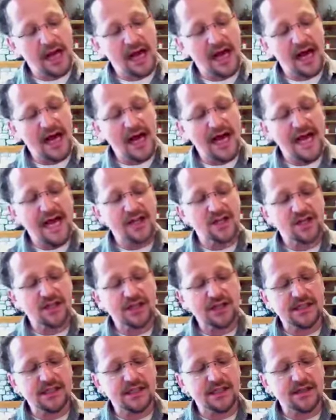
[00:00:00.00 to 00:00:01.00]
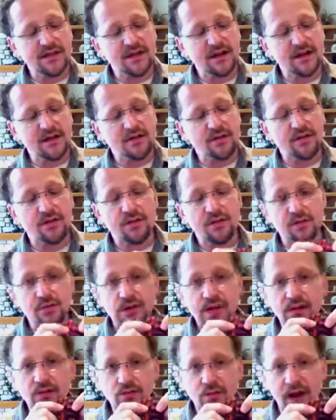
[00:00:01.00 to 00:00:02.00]
I actually did
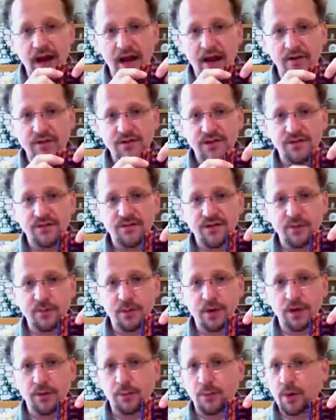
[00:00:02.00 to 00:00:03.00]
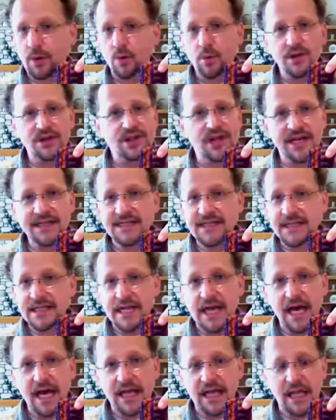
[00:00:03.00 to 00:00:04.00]
3 rounds of the purple, which I did
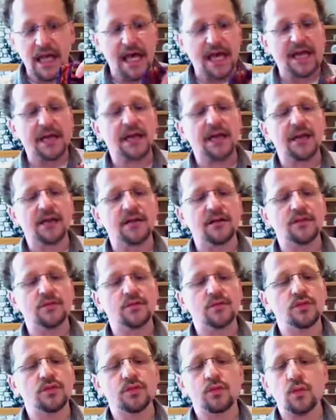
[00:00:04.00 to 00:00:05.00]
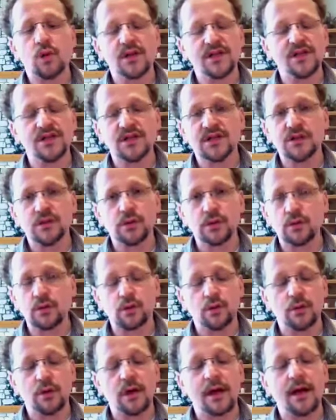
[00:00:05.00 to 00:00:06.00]
not like. It was
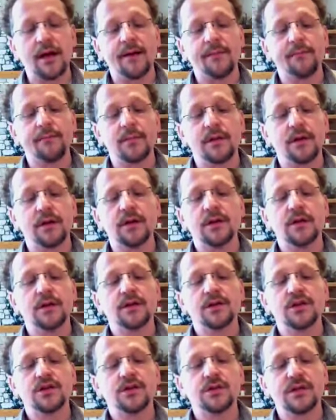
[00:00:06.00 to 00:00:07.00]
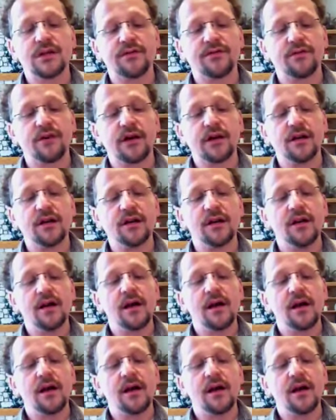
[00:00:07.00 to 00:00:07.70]
too different.